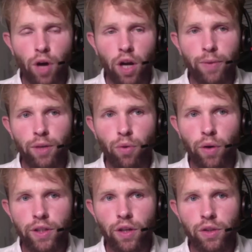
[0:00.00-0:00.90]
up a good
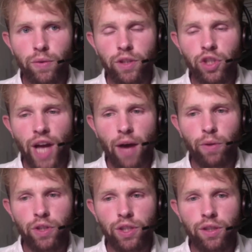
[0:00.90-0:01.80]
point also in the chat,
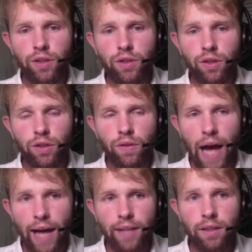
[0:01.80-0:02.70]
which is to
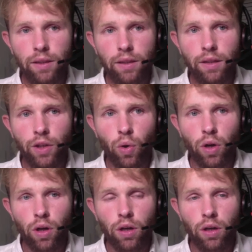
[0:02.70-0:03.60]
ask
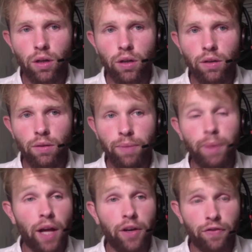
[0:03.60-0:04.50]
your
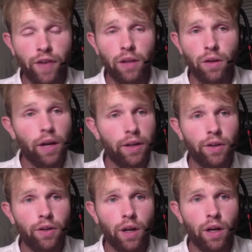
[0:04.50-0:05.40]
people at
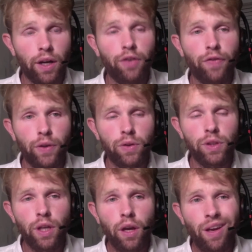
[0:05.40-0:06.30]
your
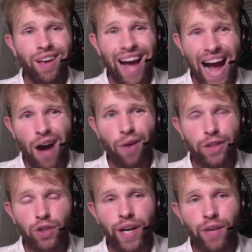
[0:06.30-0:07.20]
interviews how the
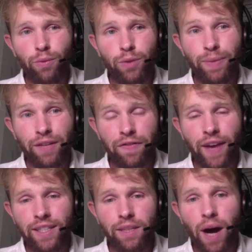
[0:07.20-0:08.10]
training room is being
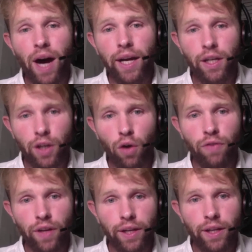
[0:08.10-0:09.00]
affected by COVID.